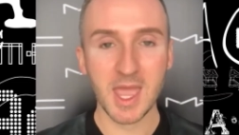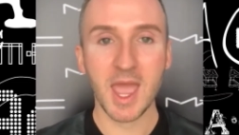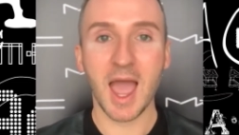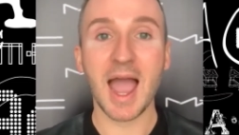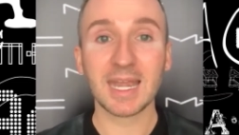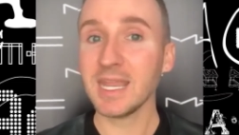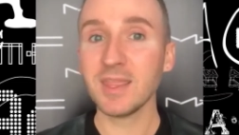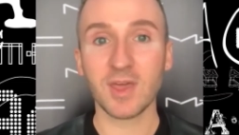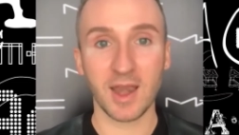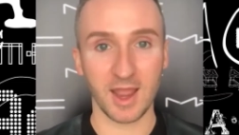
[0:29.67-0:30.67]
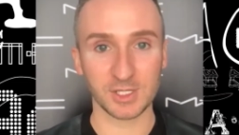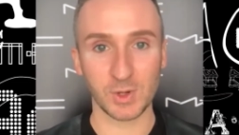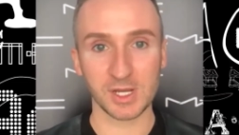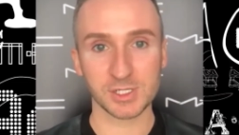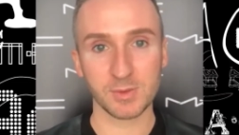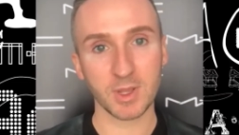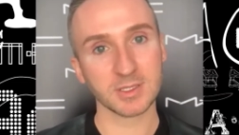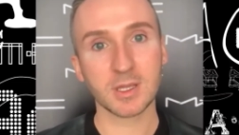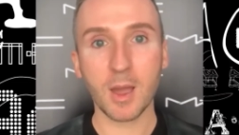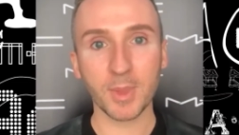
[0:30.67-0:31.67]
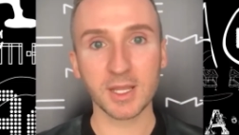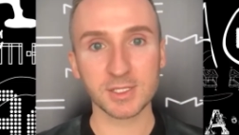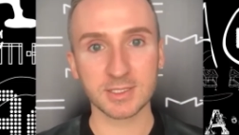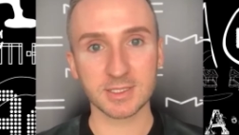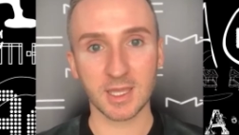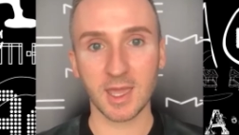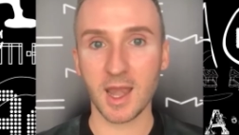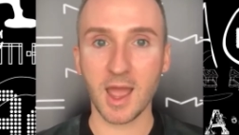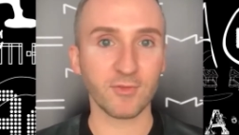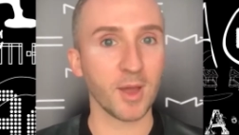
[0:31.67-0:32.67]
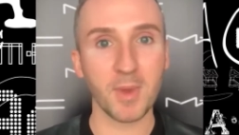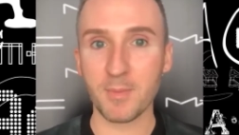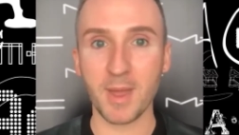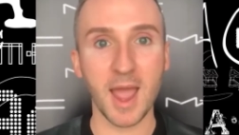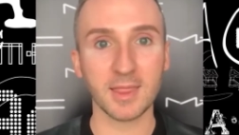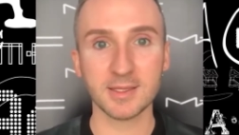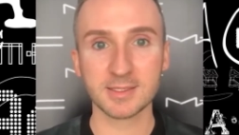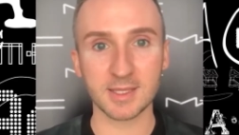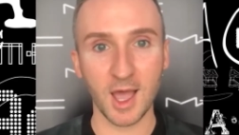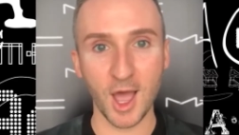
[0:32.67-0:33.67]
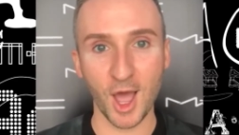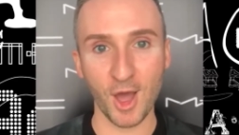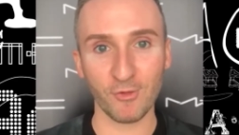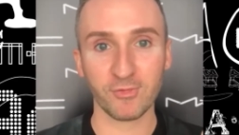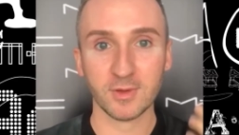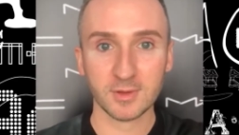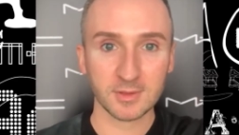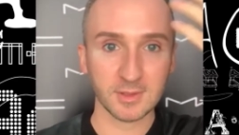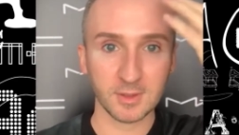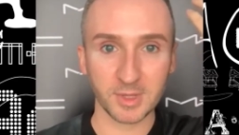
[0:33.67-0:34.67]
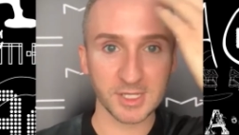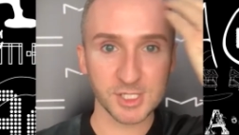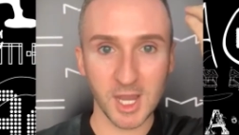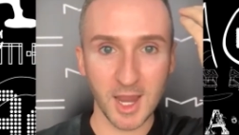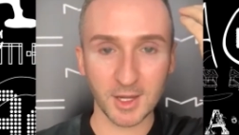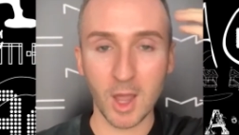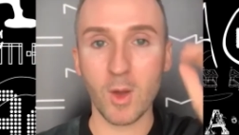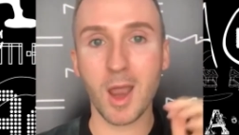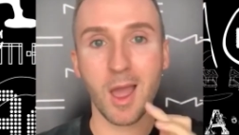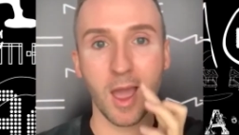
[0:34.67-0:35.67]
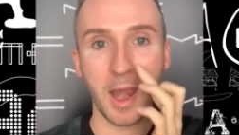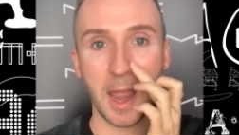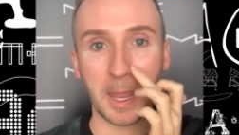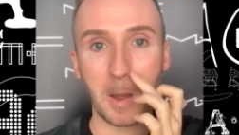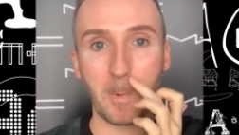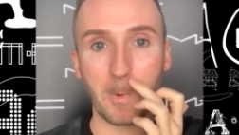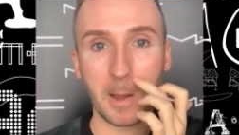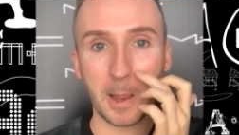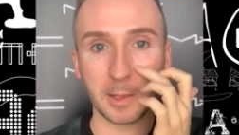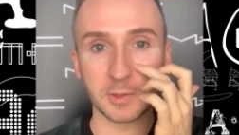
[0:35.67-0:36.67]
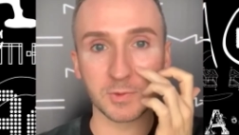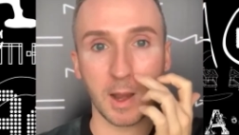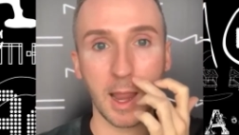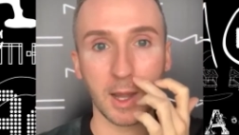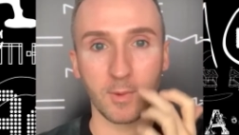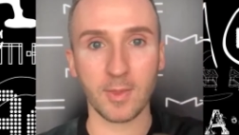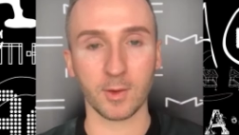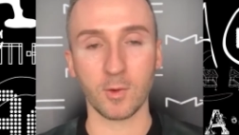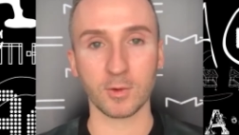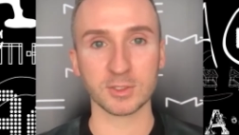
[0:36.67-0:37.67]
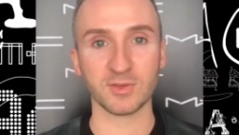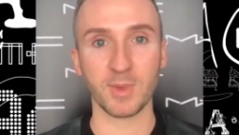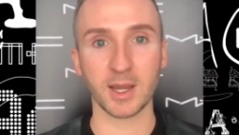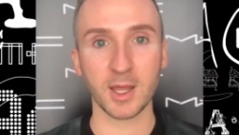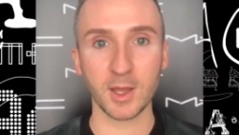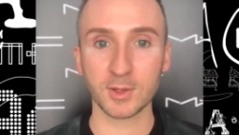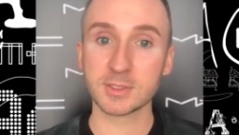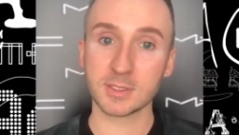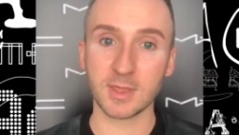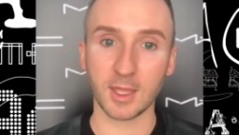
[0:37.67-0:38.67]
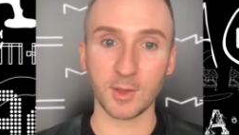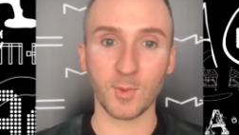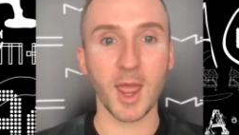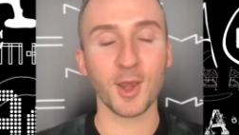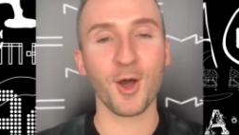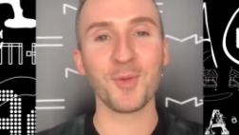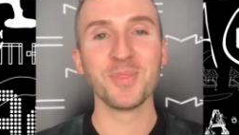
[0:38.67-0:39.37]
I need that hydration because combination skin, I've got my balance of a little bit of shine going on. I get really dry around the corners of my nose, thank you retinol.